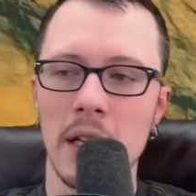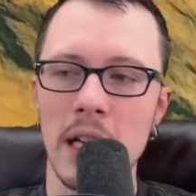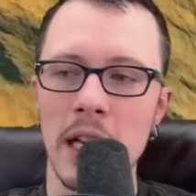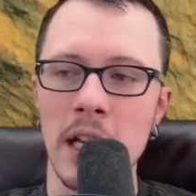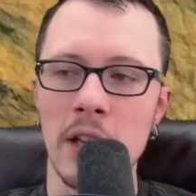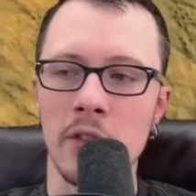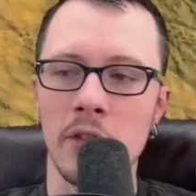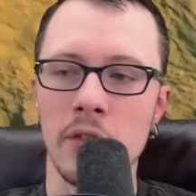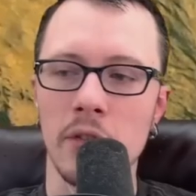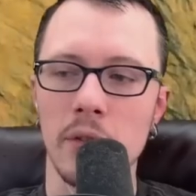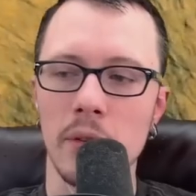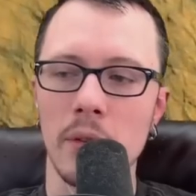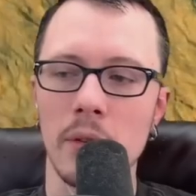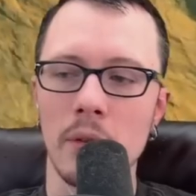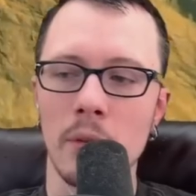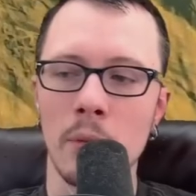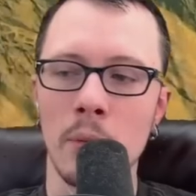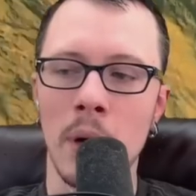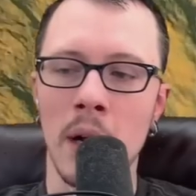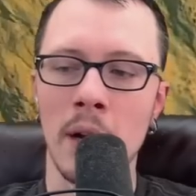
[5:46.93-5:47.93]
he's
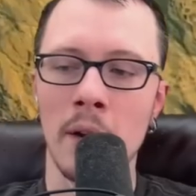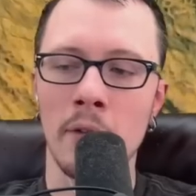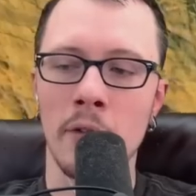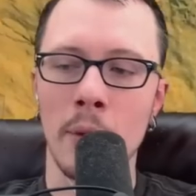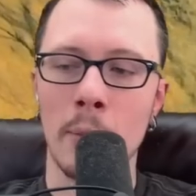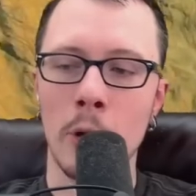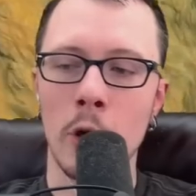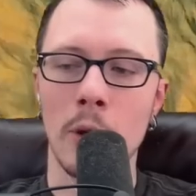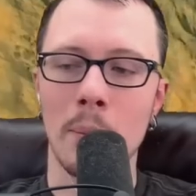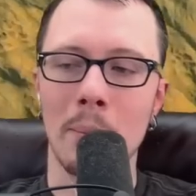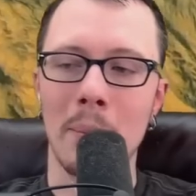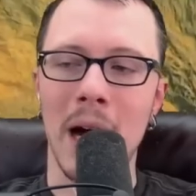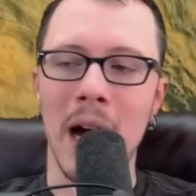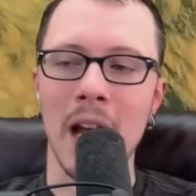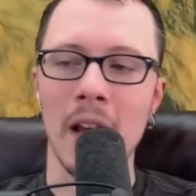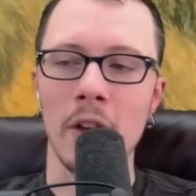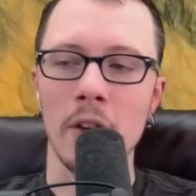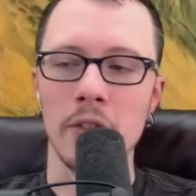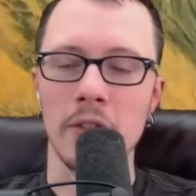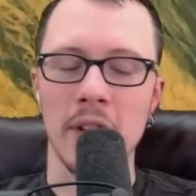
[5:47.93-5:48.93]
one of the more
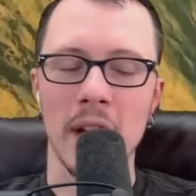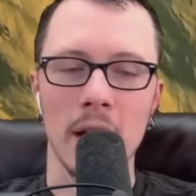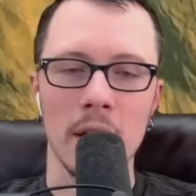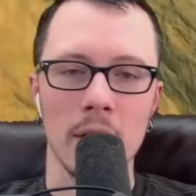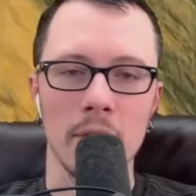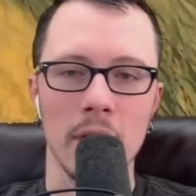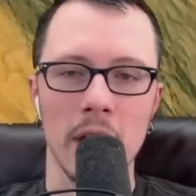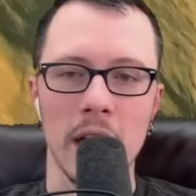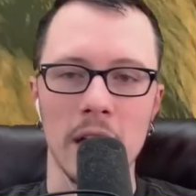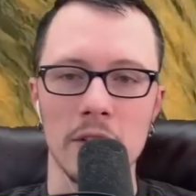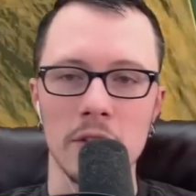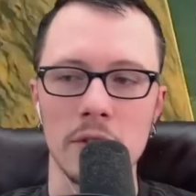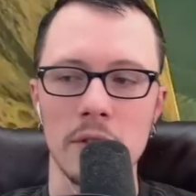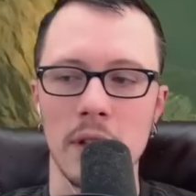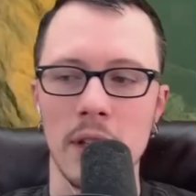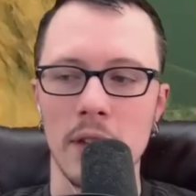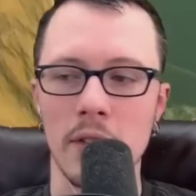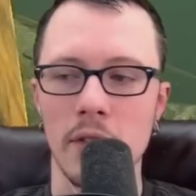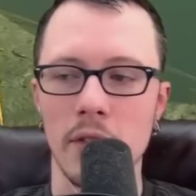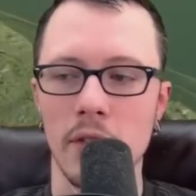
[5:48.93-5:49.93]
mild
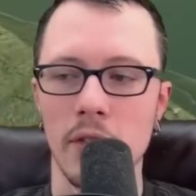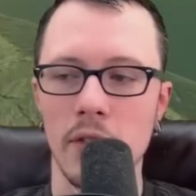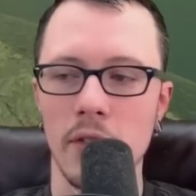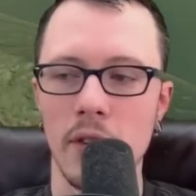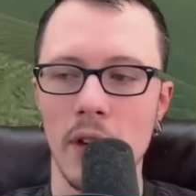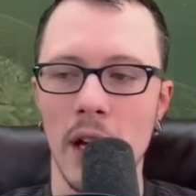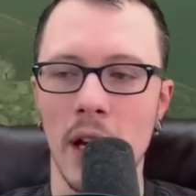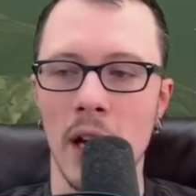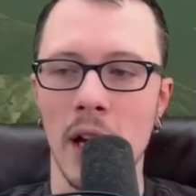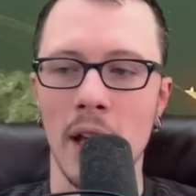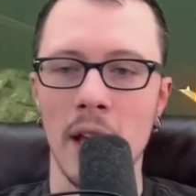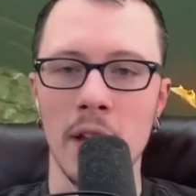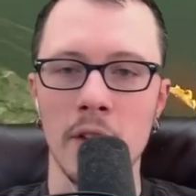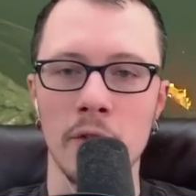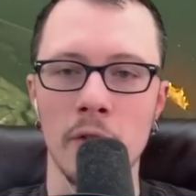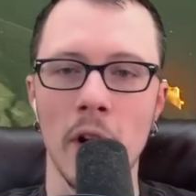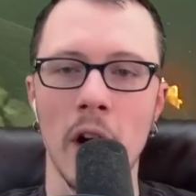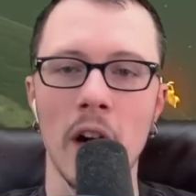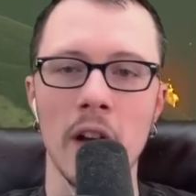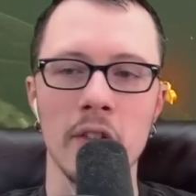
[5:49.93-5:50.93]
televangelists as
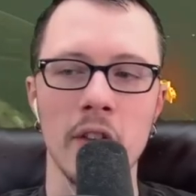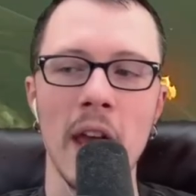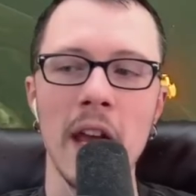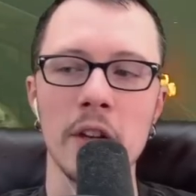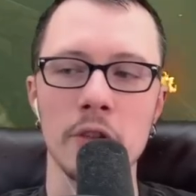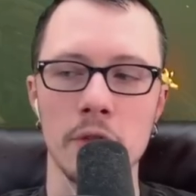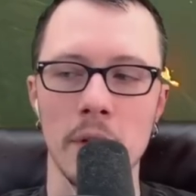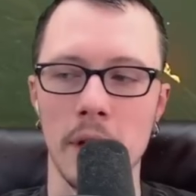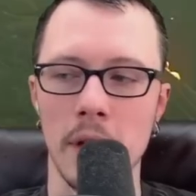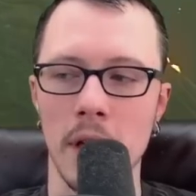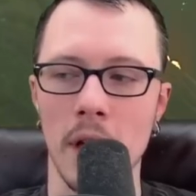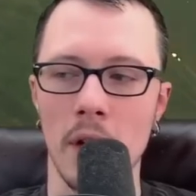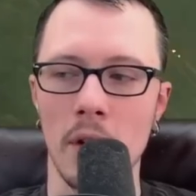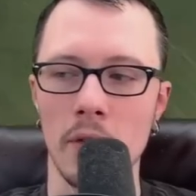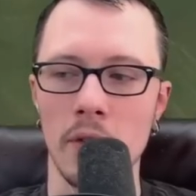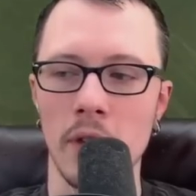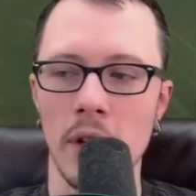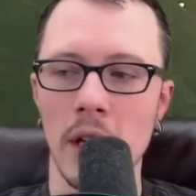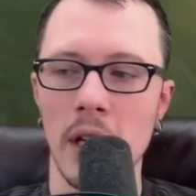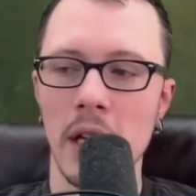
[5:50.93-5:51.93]
far as hatred
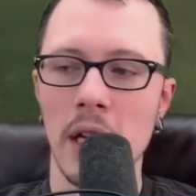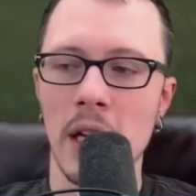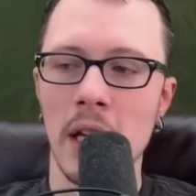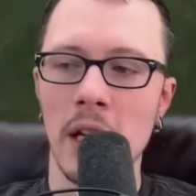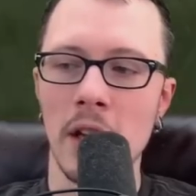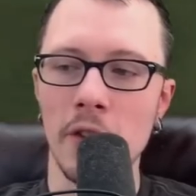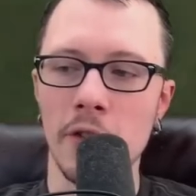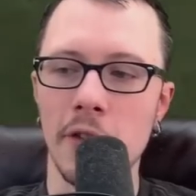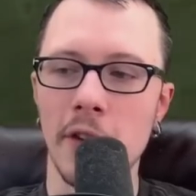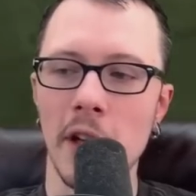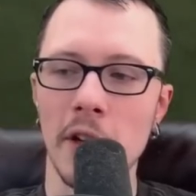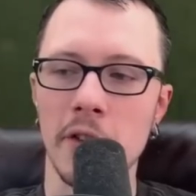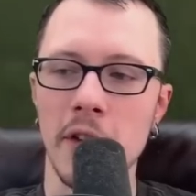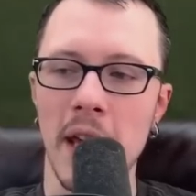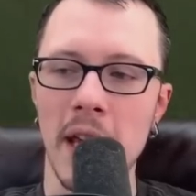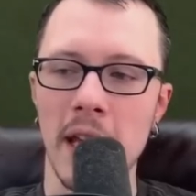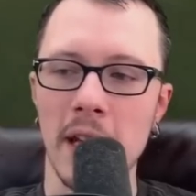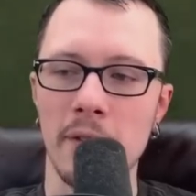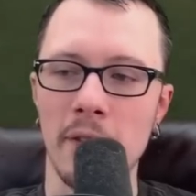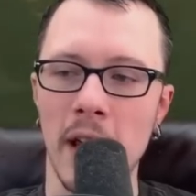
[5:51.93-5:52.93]
goes. He'll still
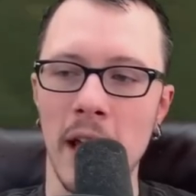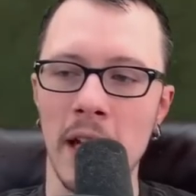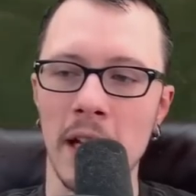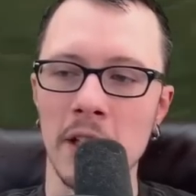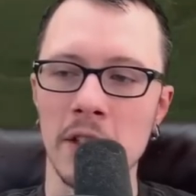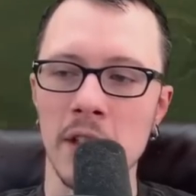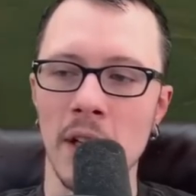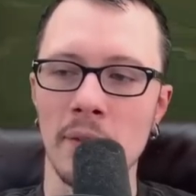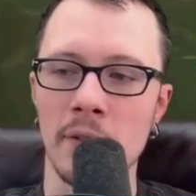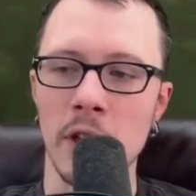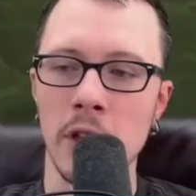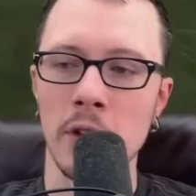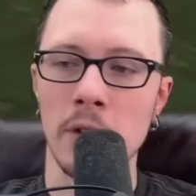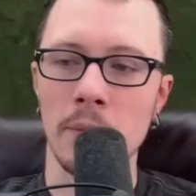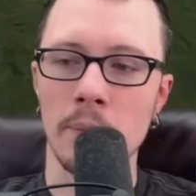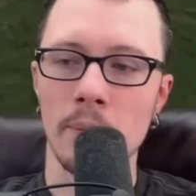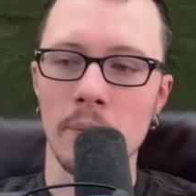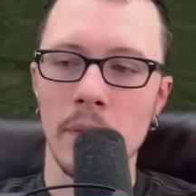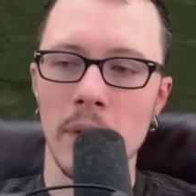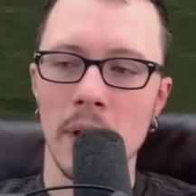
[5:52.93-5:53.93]
take advantage of you.